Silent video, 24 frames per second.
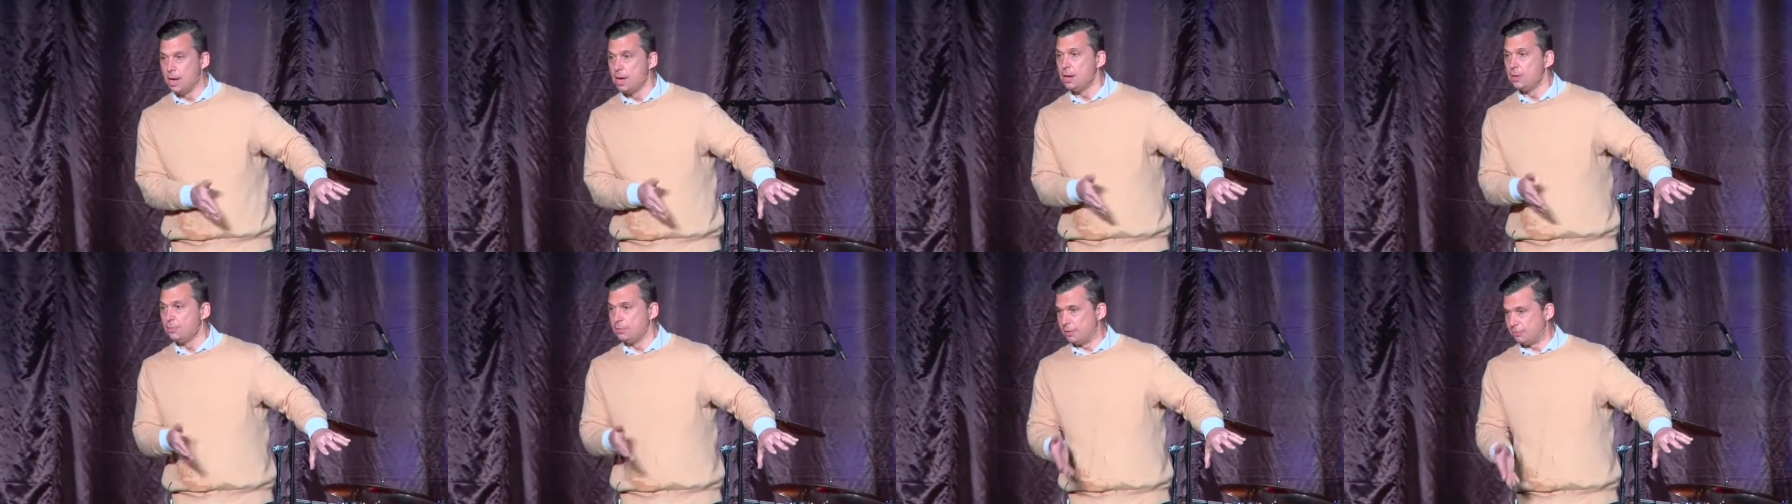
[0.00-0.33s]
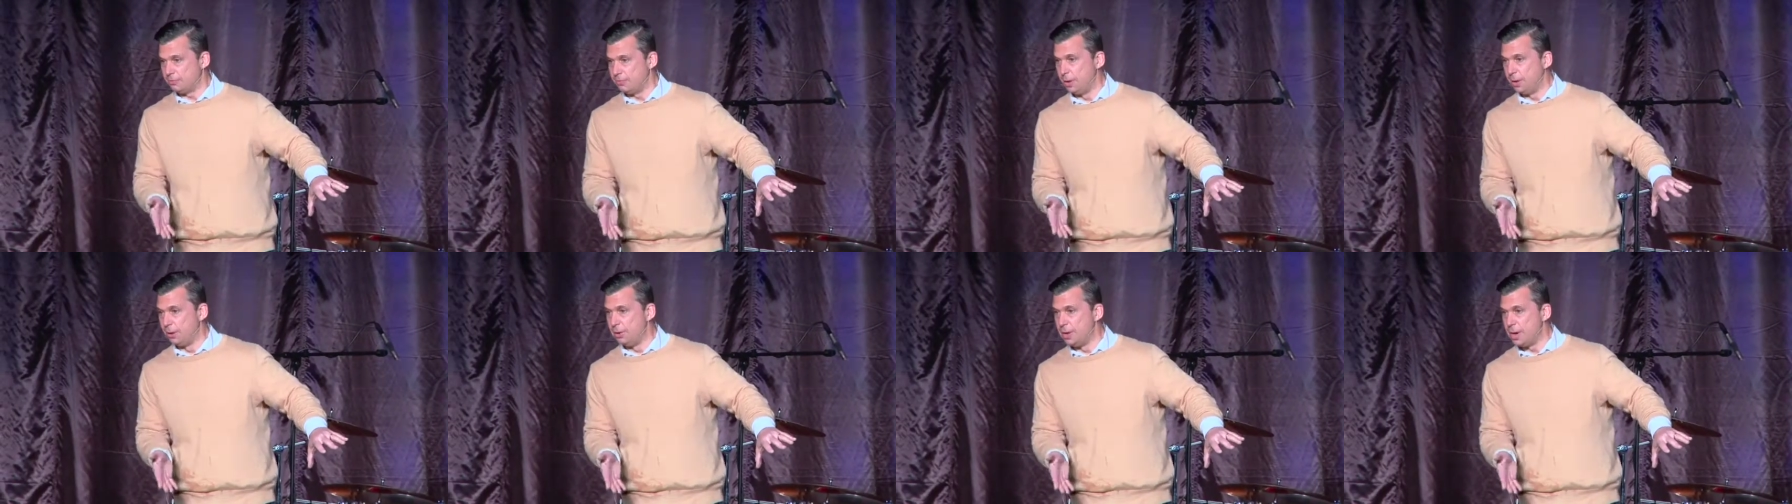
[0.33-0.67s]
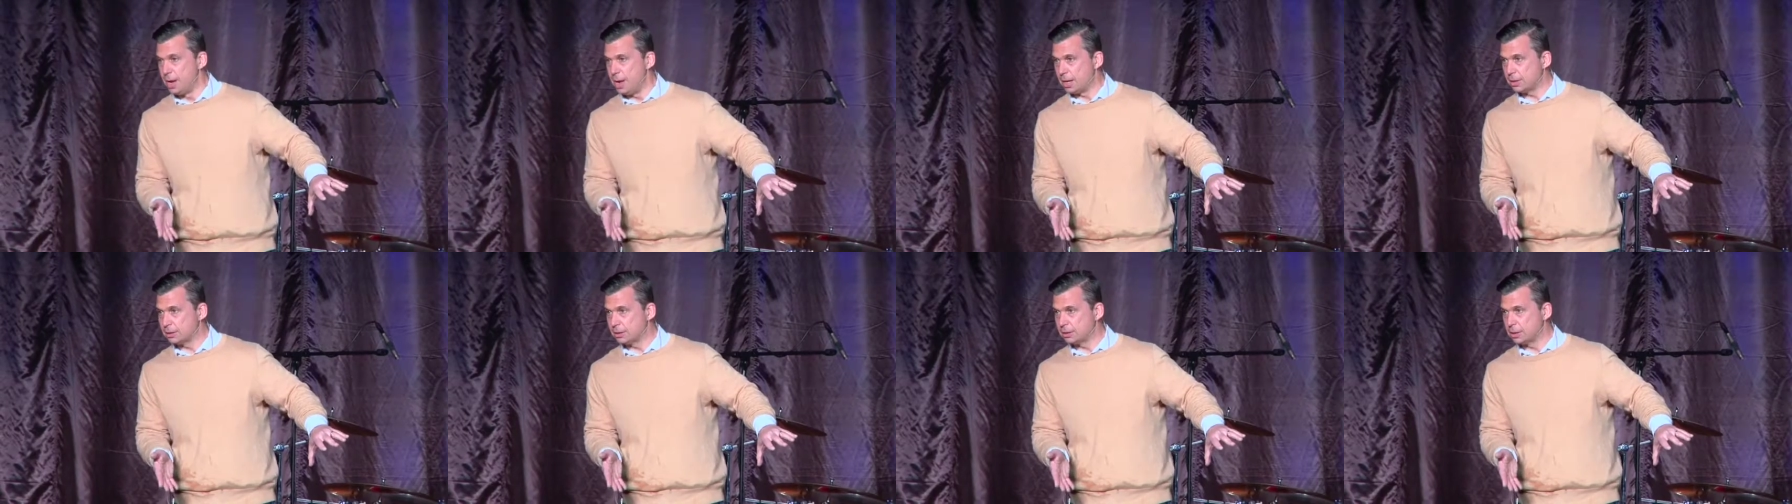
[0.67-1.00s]
that fell
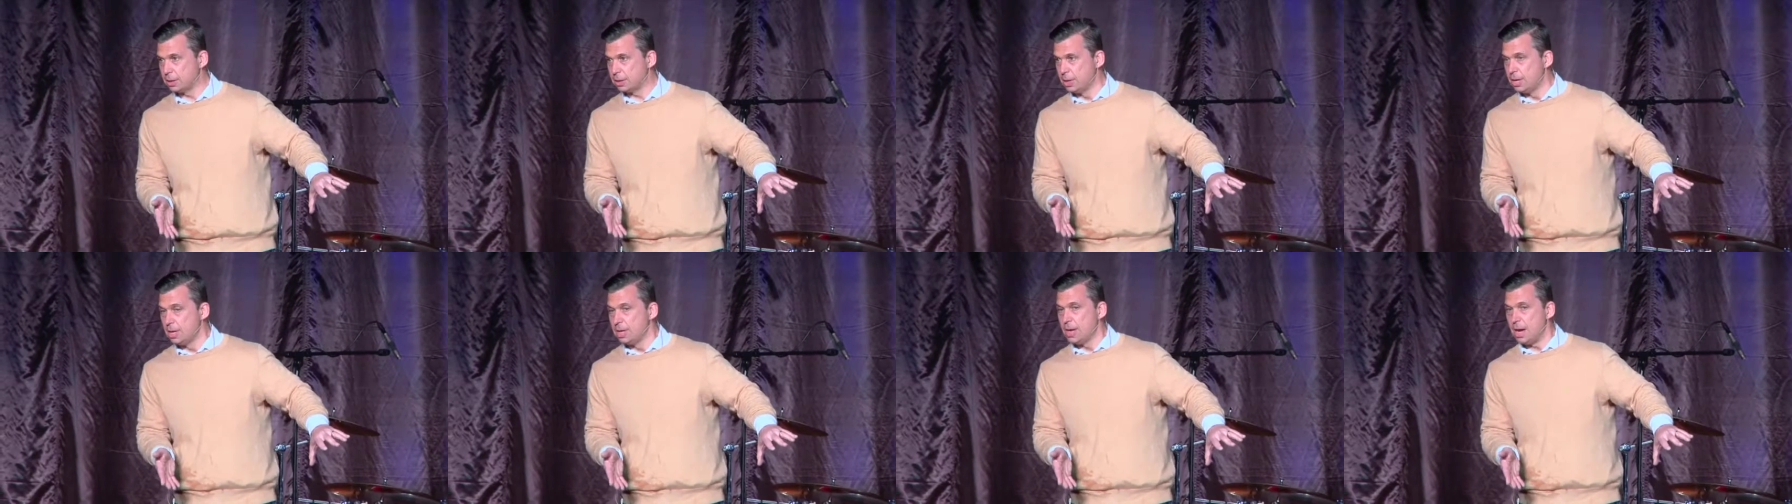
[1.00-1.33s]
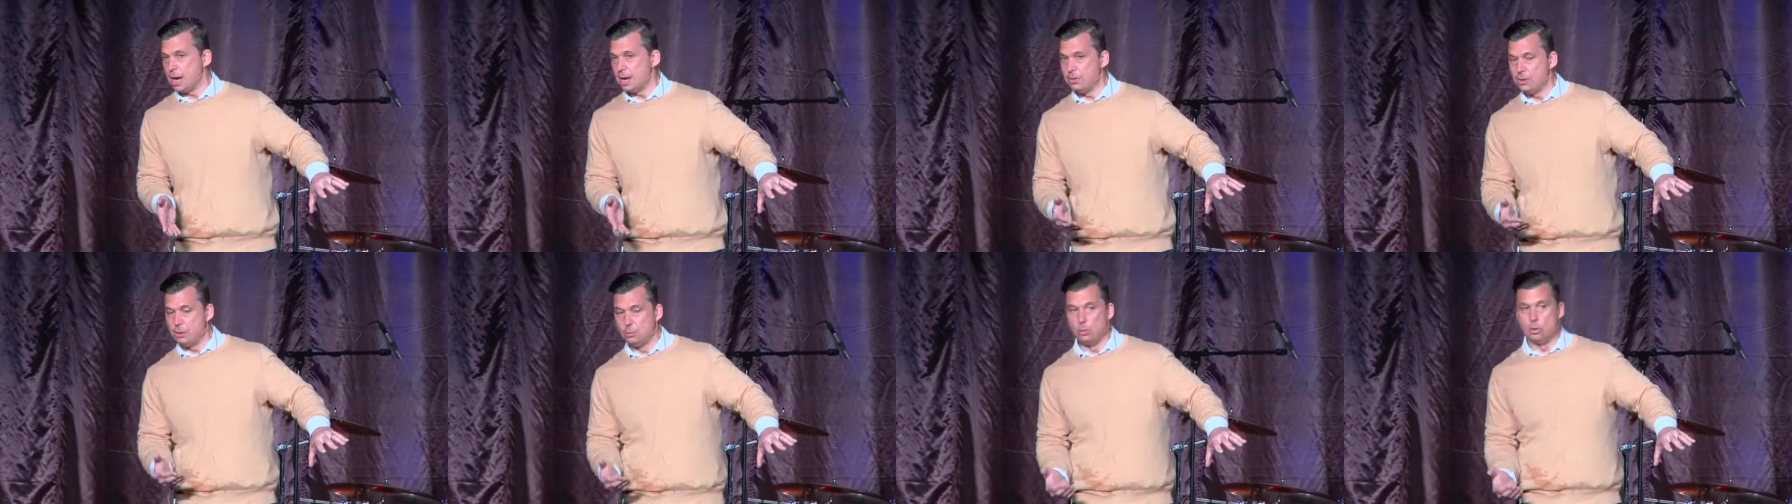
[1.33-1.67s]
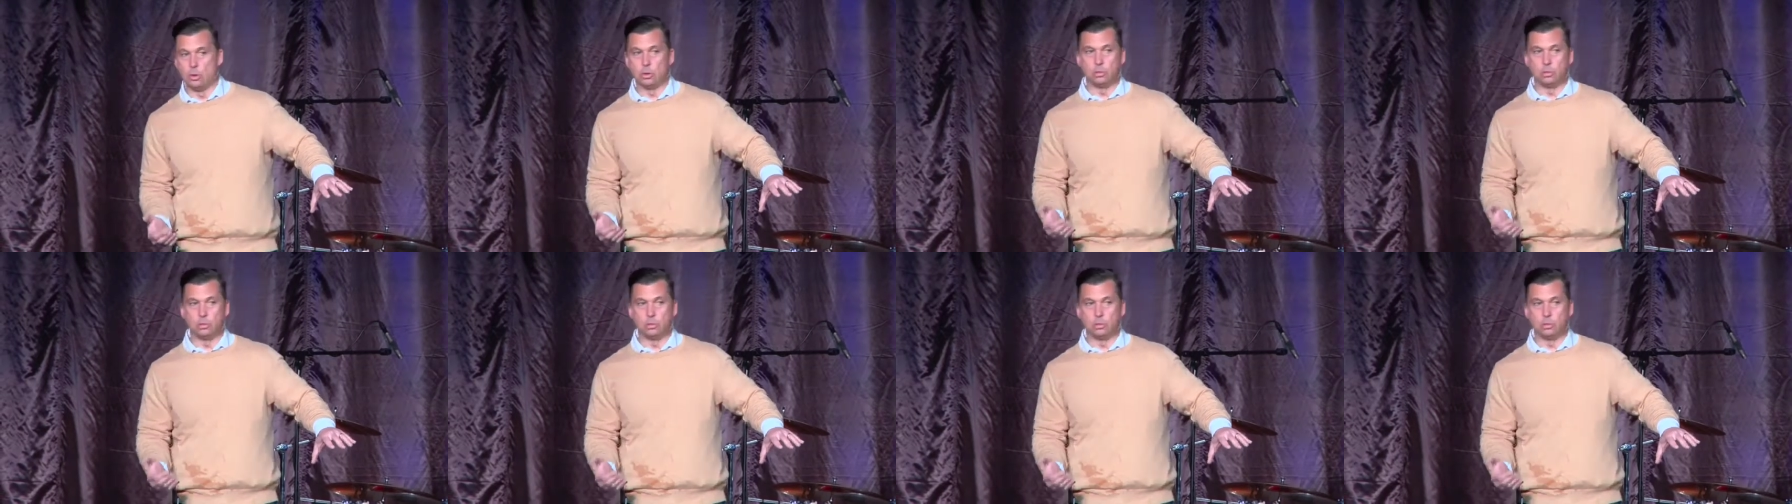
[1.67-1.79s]
next and then we'll